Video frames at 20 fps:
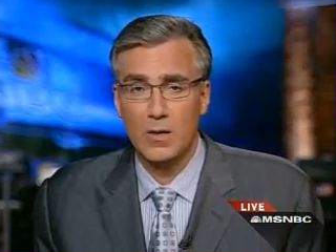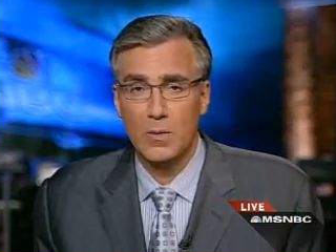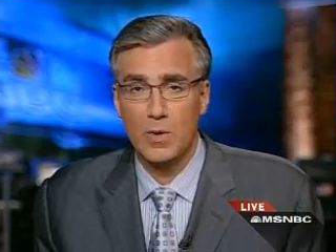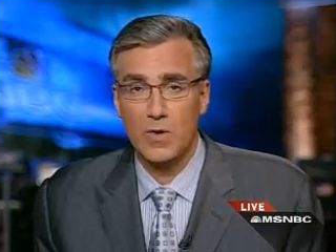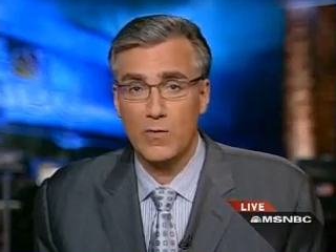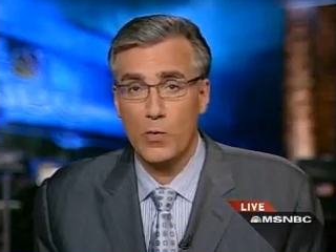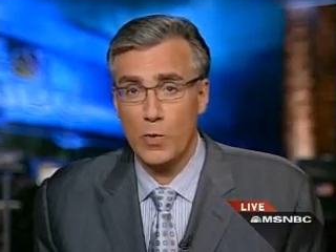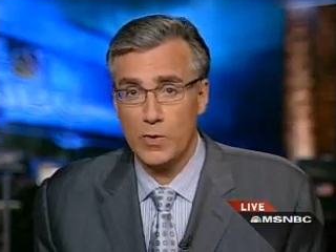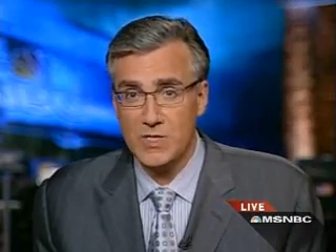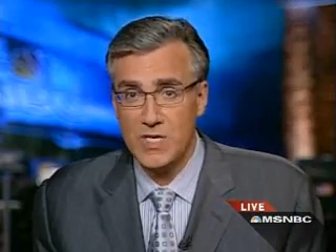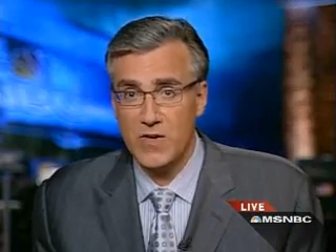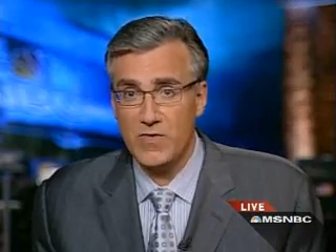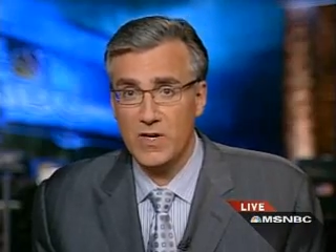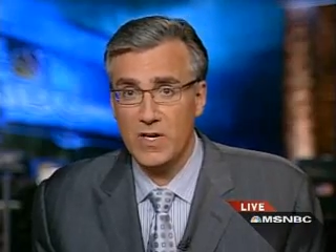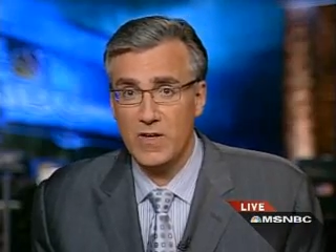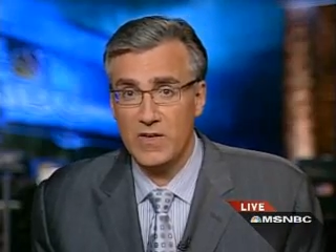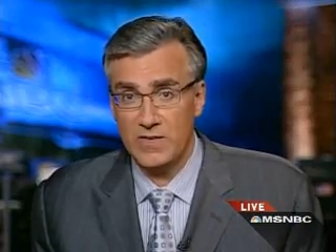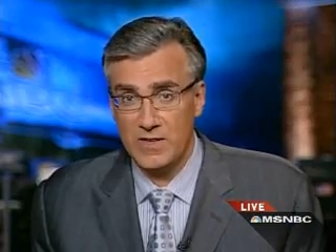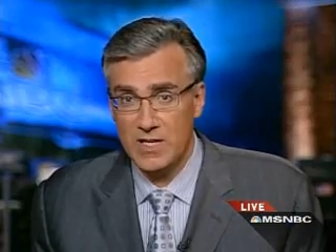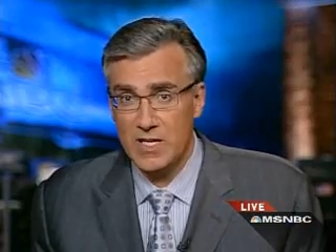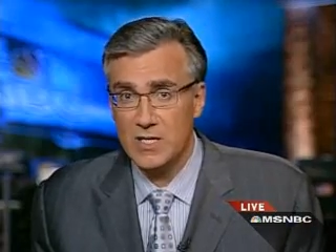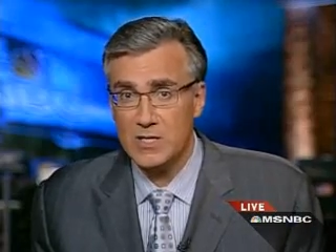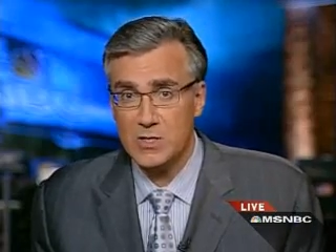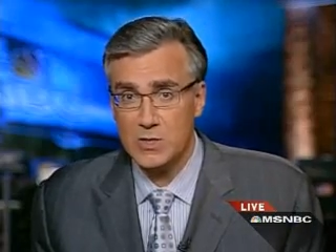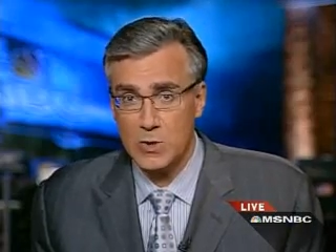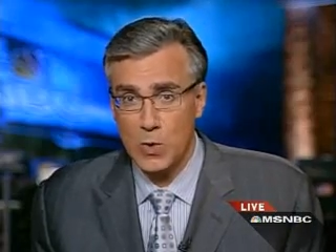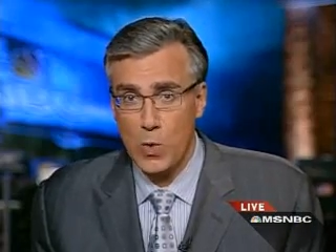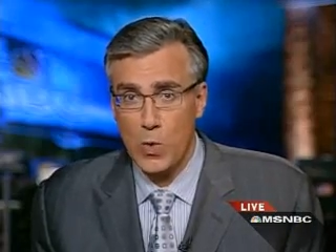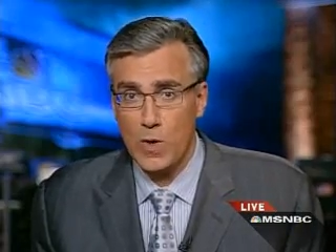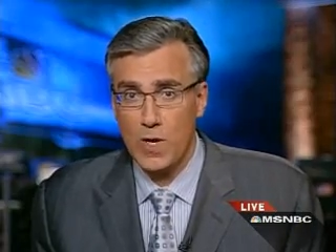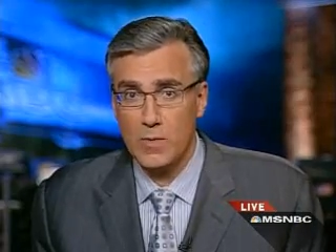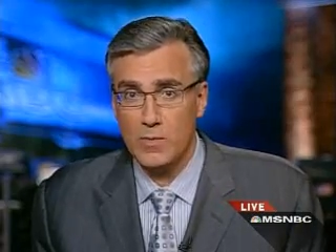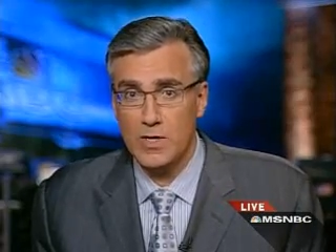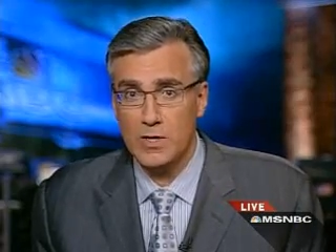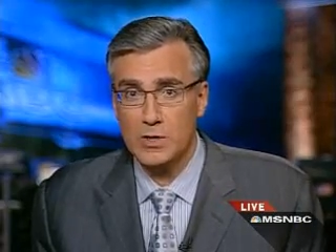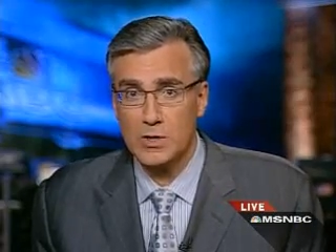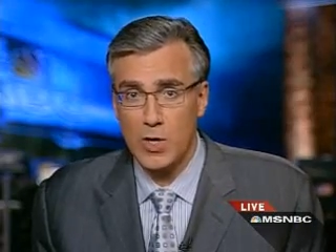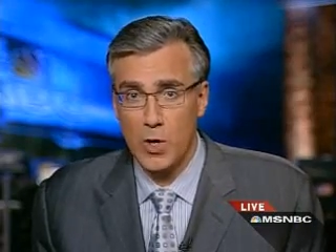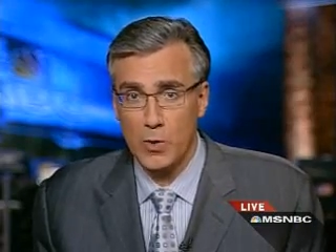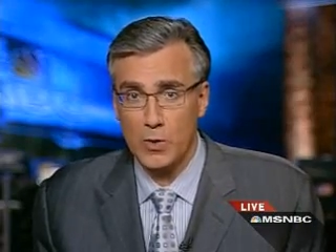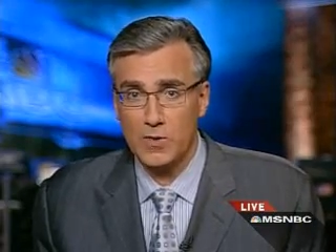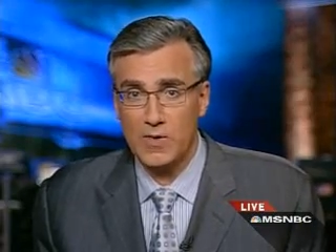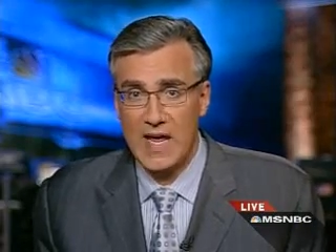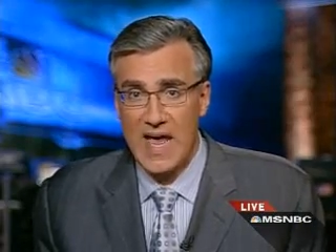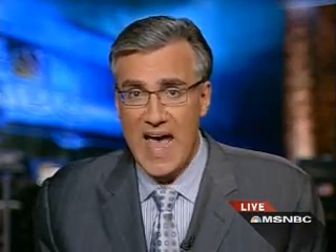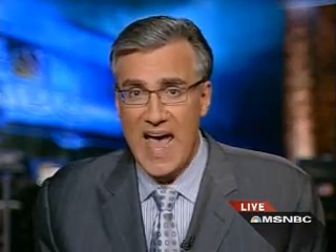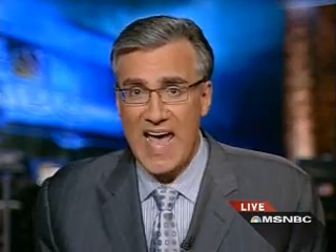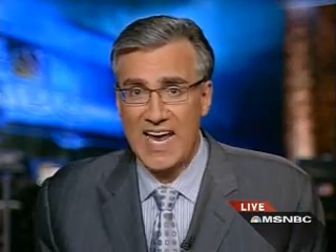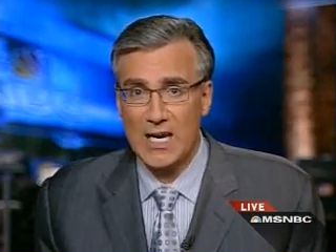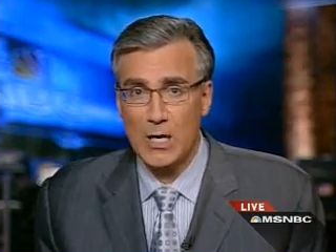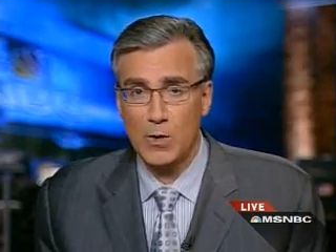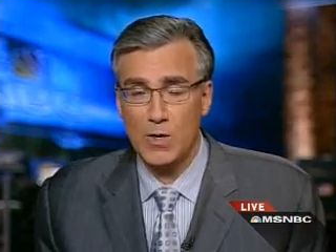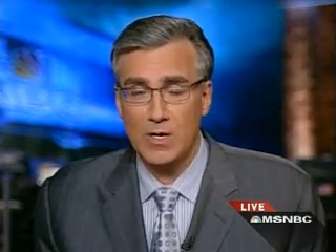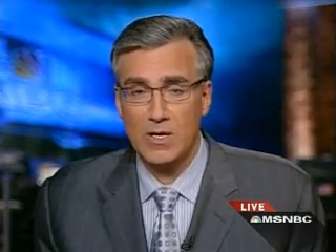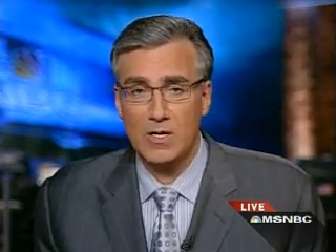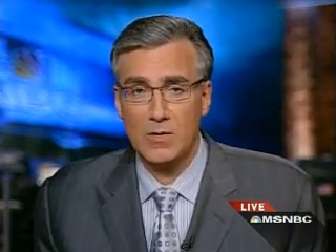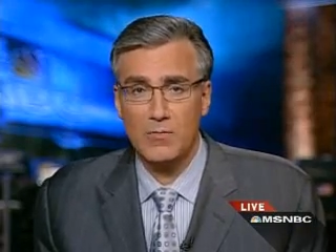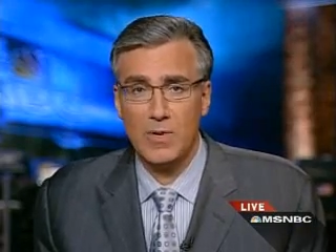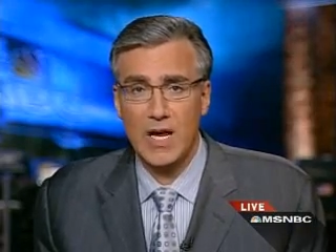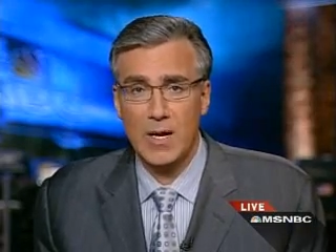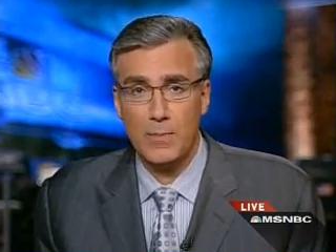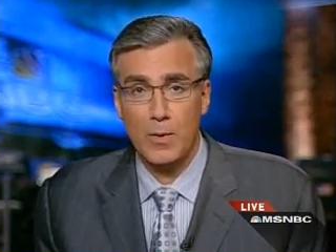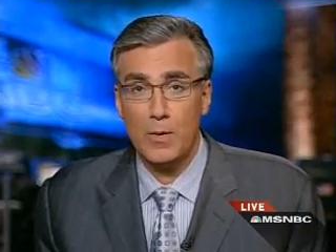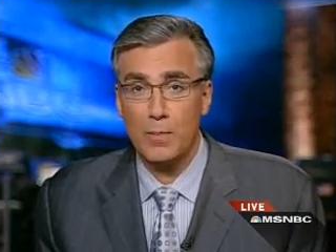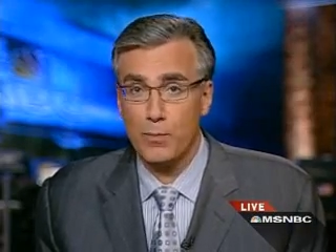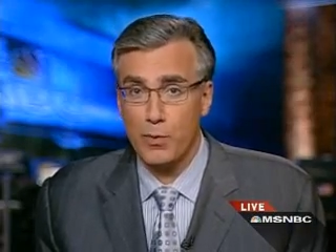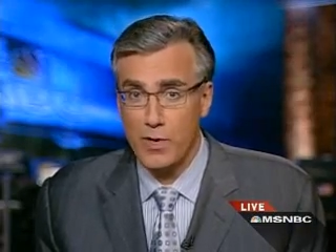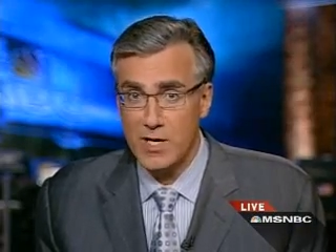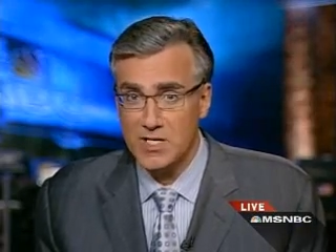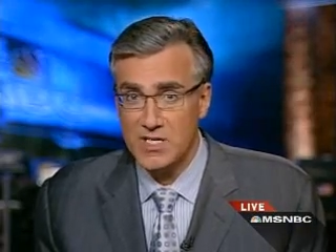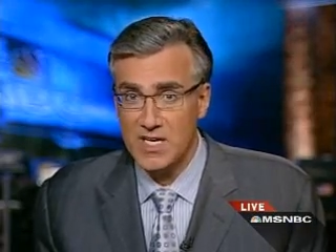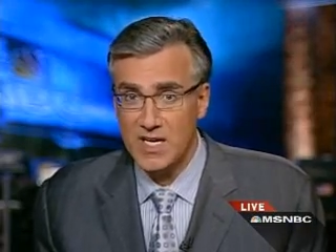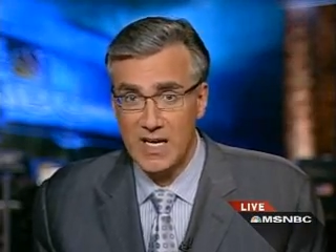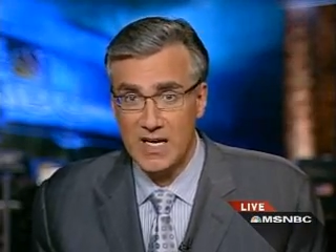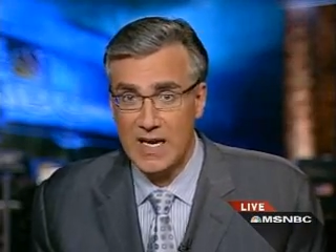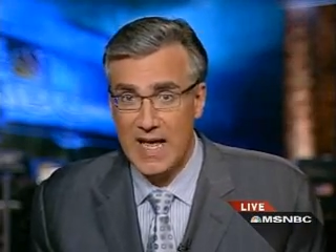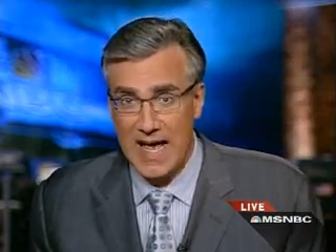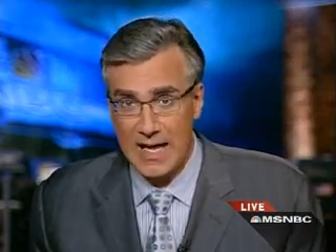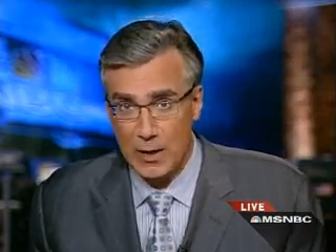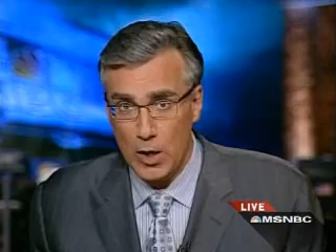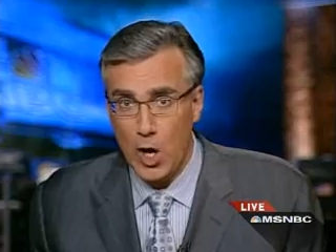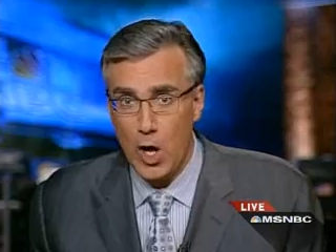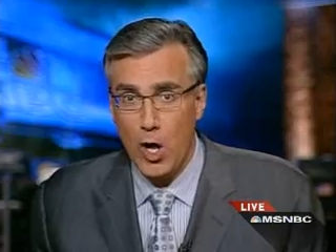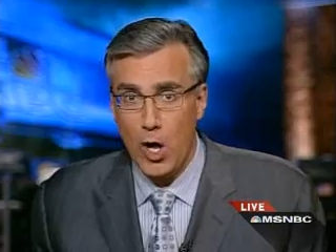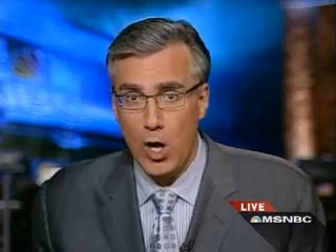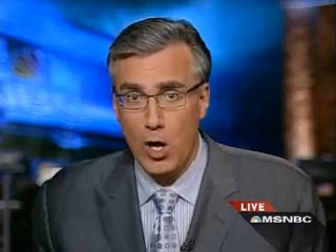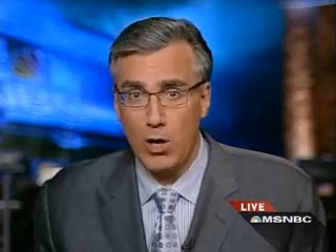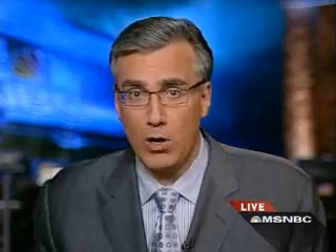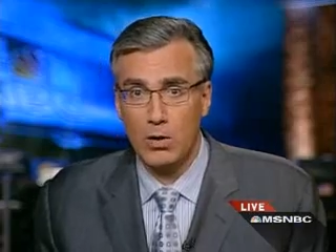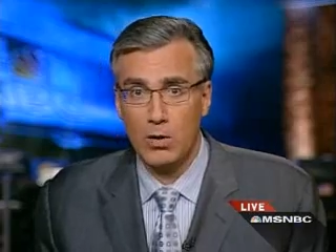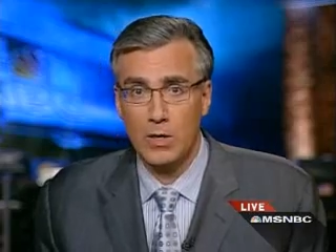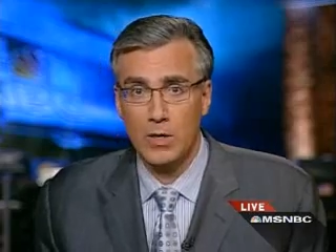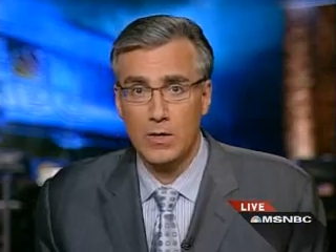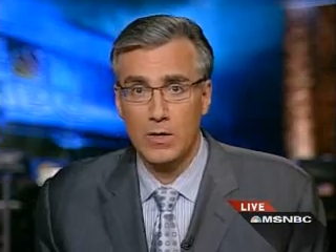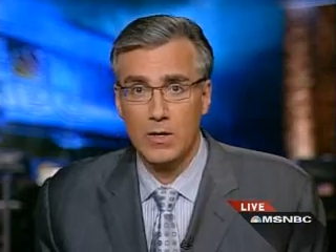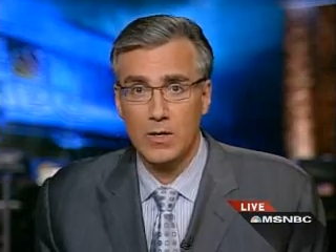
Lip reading: But of course, even if the story had been totally accurate in the paper, printing it at all